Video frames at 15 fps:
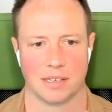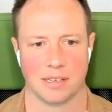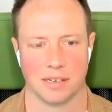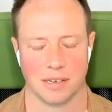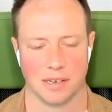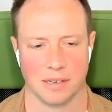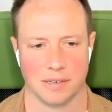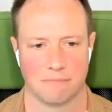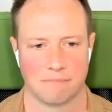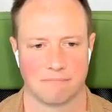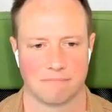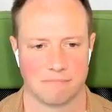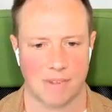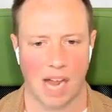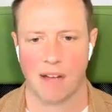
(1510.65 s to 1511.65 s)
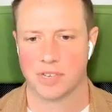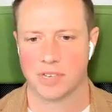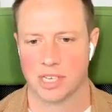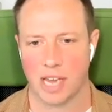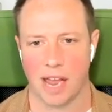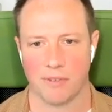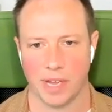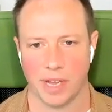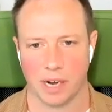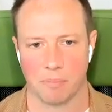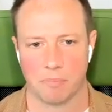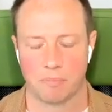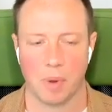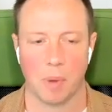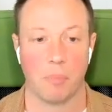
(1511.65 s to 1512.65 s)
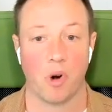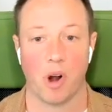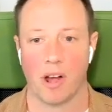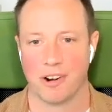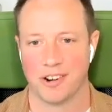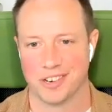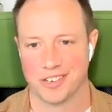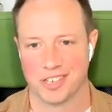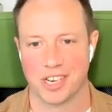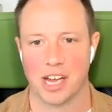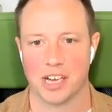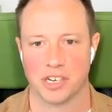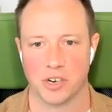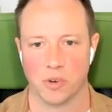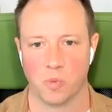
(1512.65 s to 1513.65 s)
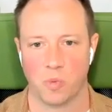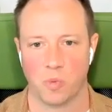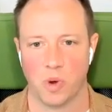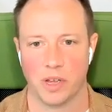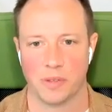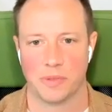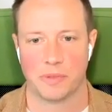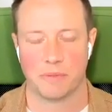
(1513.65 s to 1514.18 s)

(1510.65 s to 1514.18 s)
to obviously have like a broader discussion with